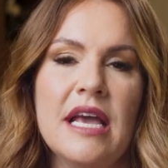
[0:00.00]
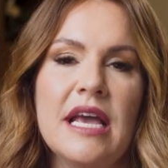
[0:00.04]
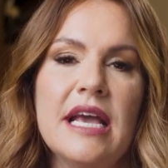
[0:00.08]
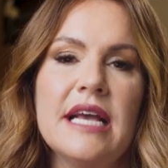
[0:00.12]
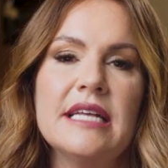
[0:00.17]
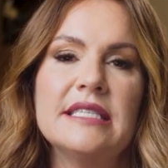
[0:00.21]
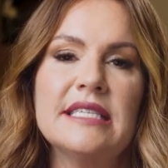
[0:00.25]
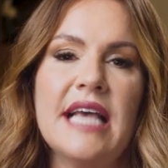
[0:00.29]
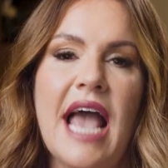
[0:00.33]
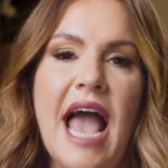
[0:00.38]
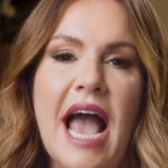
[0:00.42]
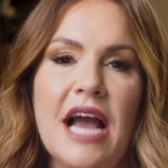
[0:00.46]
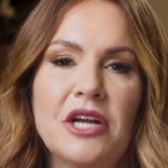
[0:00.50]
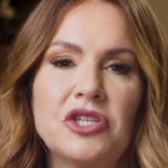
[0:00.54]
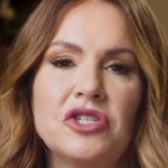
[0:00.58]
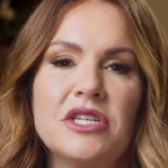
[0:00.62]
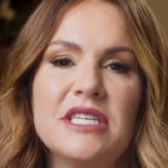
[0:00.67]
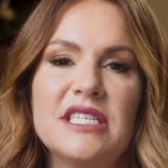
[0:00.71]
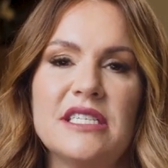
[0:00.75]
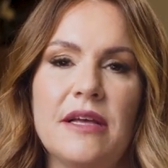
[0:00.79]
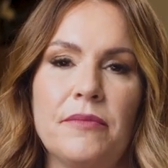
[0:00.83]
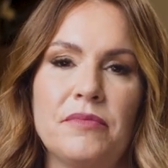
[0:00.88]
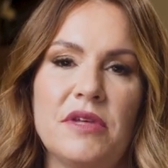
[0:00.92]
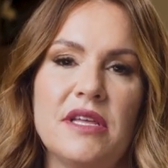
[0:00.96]
It's
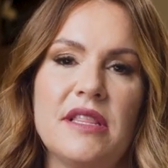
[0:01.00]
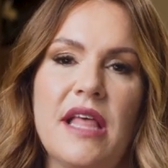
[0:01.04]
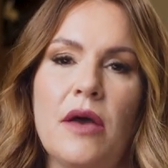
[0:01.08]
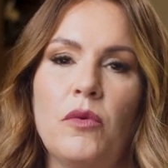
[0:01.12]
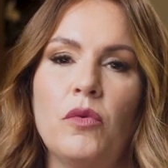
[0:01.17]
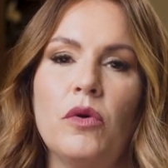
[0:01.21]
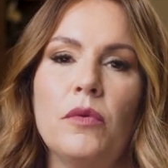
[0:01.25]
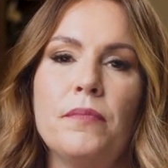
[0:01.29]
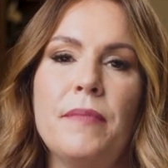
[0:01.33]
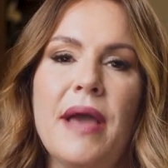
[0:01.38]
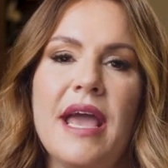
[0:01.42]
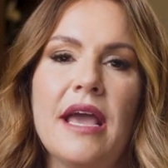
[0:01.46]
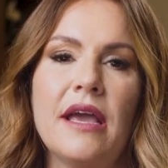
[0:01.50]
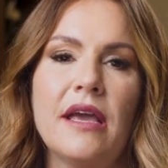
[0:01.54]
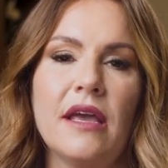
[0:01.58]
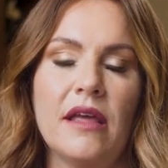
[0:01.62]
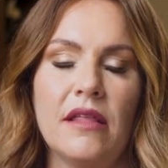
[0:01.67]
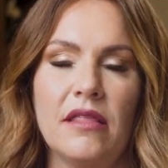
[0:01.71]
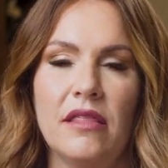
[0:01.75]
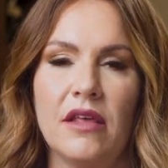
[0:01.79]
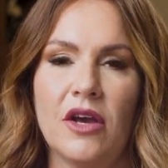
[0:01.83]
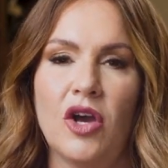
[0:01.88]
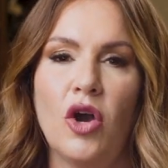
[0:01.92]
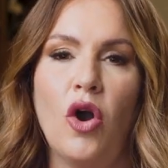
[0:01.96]
actually something that will make
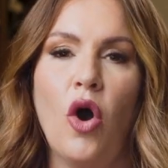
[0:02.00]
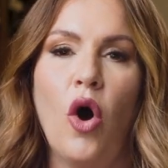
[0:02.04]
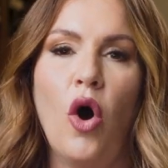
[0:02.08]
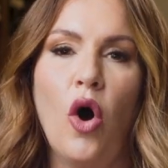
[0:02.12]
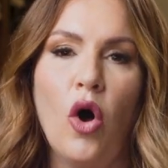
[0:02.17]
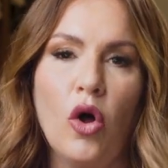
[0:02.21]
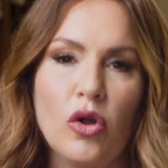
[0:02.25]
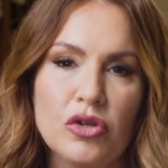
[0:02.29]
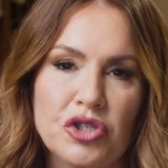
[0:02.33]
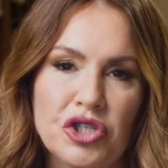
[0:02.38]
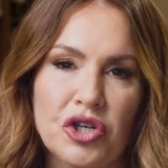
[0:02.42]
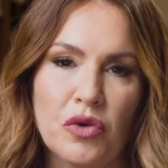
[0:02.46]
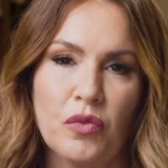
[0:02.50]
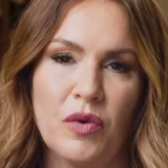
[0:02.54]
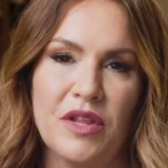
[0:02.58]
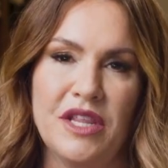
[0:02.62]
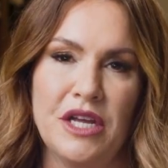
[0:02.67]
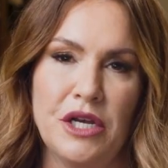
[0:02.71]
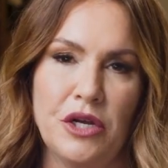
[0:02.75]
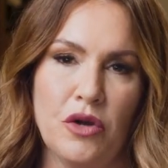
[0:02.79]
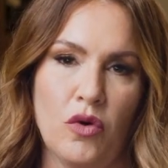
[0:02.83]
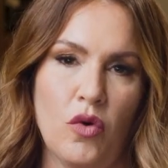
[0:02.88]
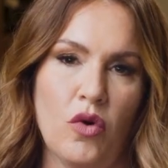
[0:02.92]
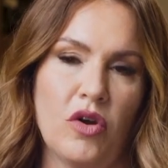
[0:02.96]
the culture
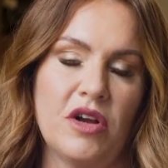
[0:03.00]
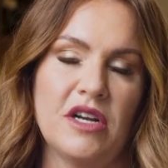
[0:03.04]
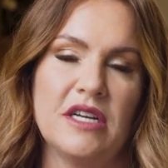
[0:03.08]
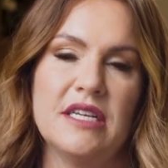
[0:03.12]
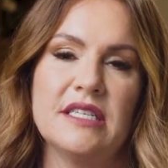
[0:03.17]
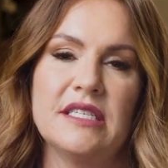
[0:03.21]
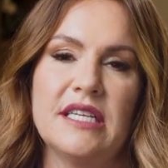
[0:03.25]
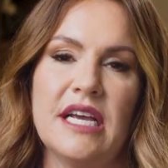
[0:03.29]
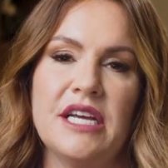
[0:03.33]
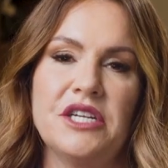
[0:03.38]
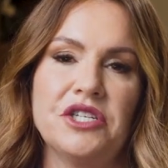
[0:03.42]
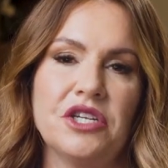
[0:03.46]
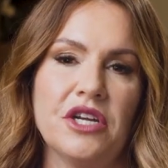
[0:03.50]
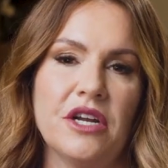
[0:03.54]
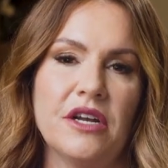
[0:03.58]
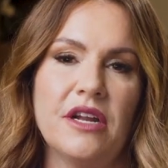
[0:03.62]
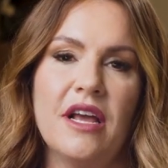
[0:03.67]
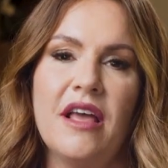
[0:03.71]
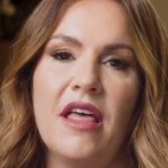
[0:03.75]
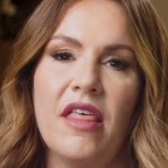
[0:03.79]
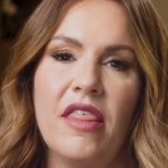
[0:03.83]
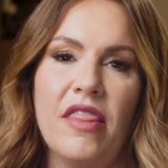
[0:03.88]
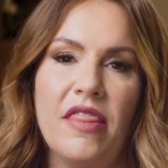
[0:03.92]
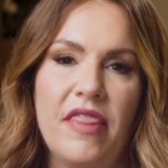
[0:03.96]
within your organization
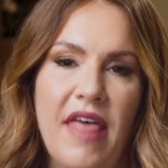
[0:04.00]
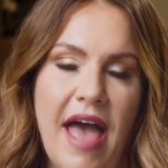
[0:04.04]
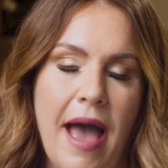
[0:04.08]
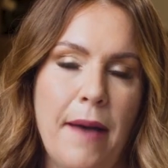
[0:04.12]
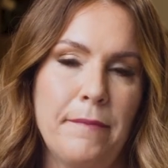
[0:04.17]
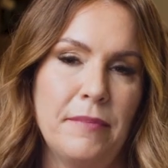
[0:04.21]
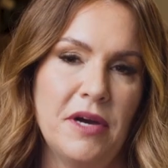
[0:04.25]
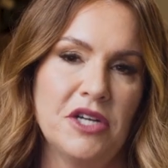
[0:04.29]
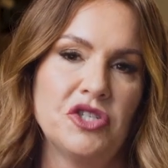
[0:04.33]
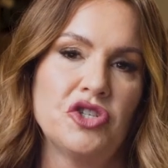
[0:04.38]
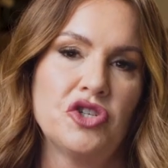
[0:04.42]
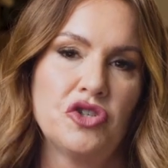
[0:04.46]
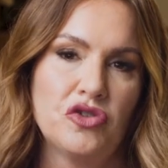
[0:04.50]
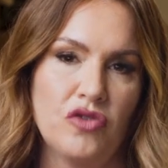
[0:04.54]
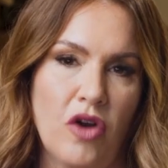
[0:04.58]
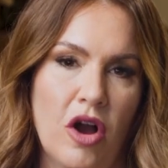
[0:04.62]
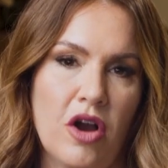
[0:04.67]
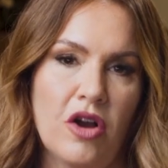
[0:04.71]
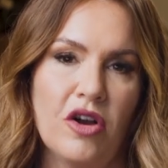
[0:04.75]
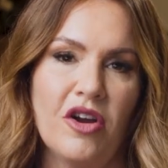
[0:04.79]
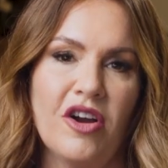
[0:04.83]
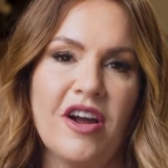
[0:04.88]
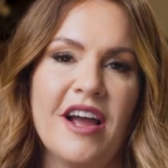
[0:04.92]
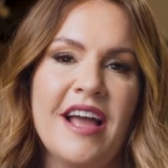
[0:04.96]
that much
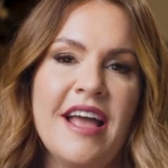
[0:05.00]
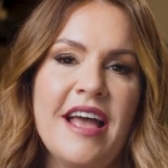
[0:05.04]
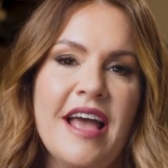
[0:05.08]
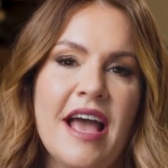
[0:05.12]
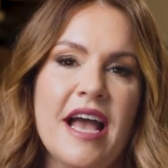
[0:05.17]
stronger.